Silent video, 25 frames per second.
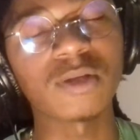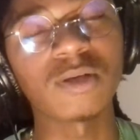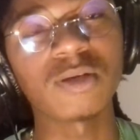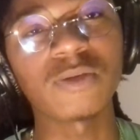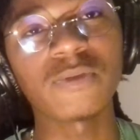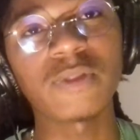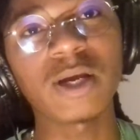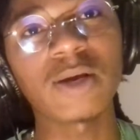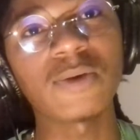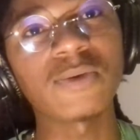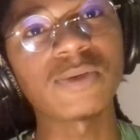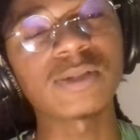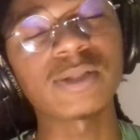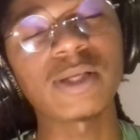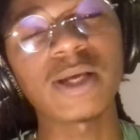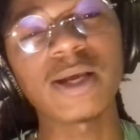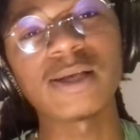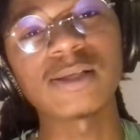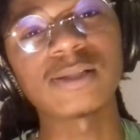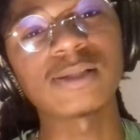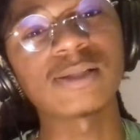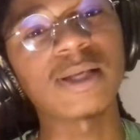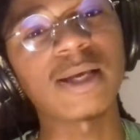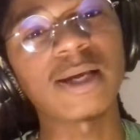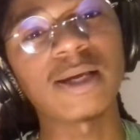One thing I will
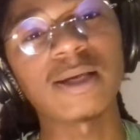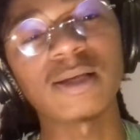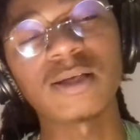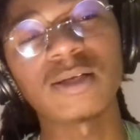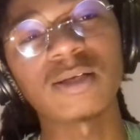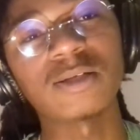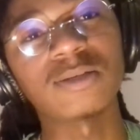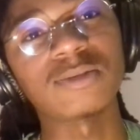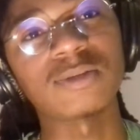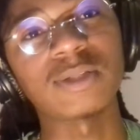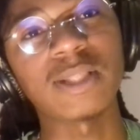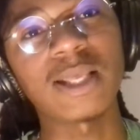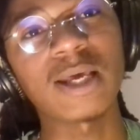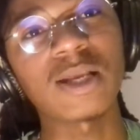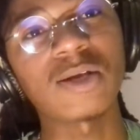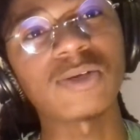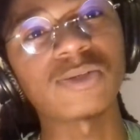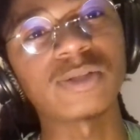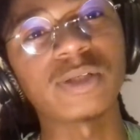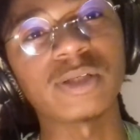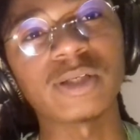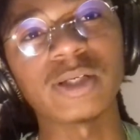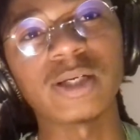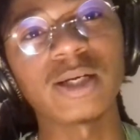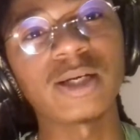say is that, you know,
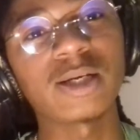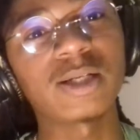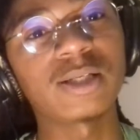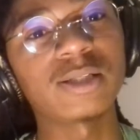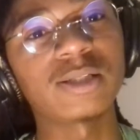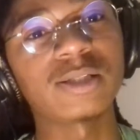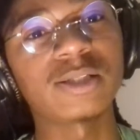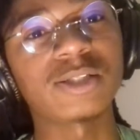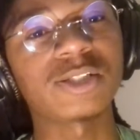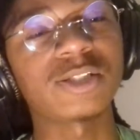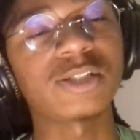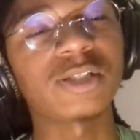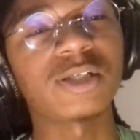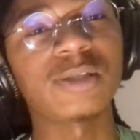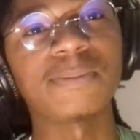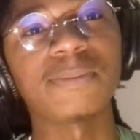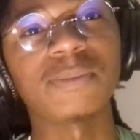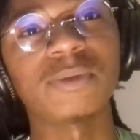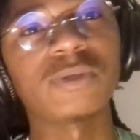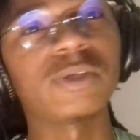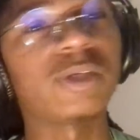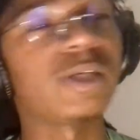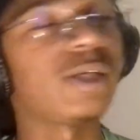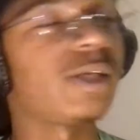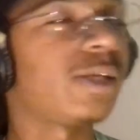Thanos look ugly as shit,
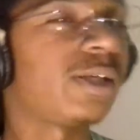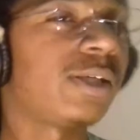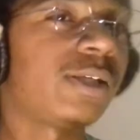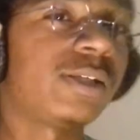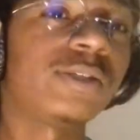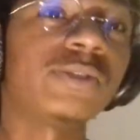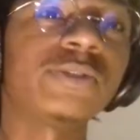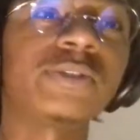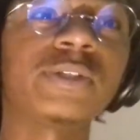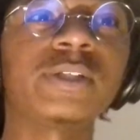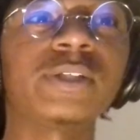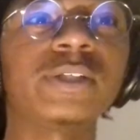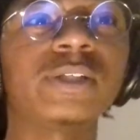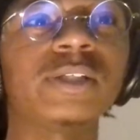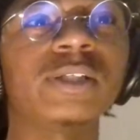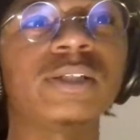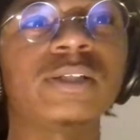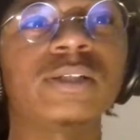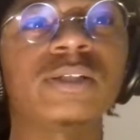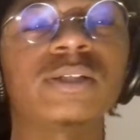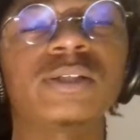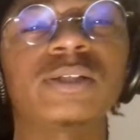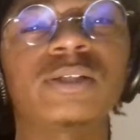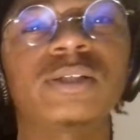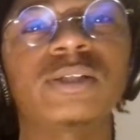boy. Hell no. Nah.
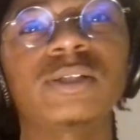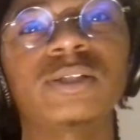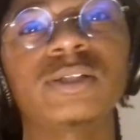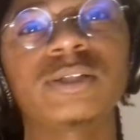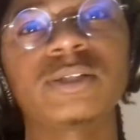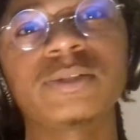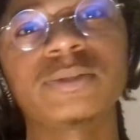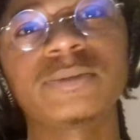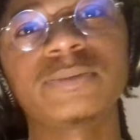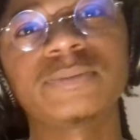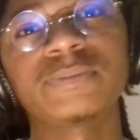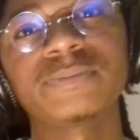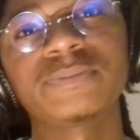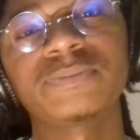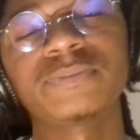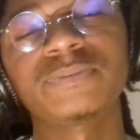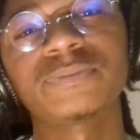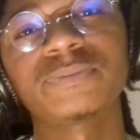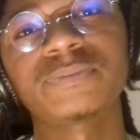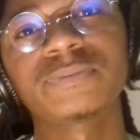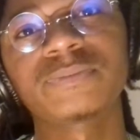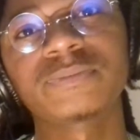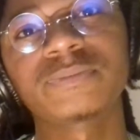That was an idea.